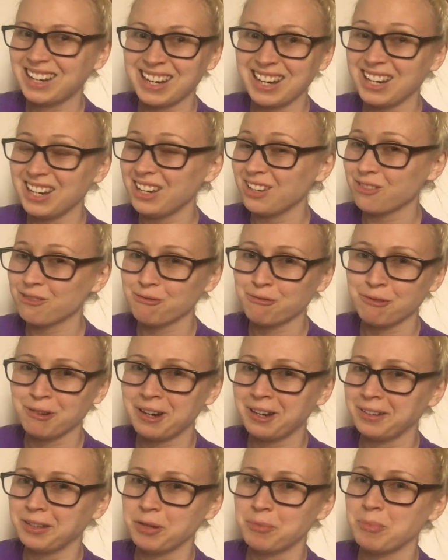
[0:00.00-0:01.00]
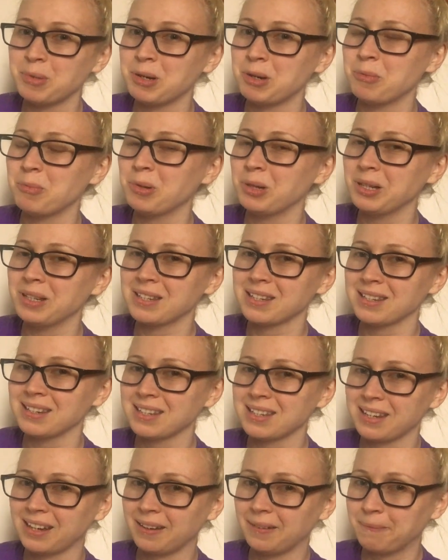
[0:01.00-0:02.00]
It's really minimal,
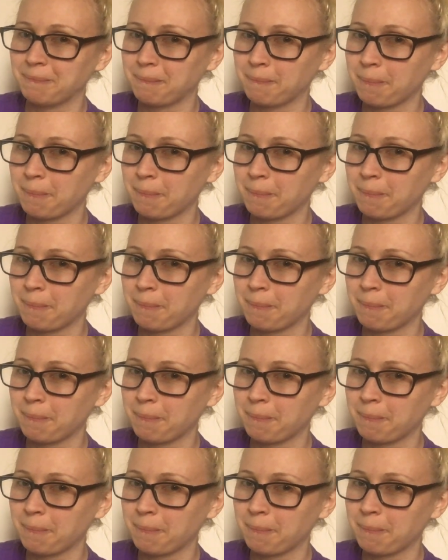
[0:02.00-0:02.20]
isn't it?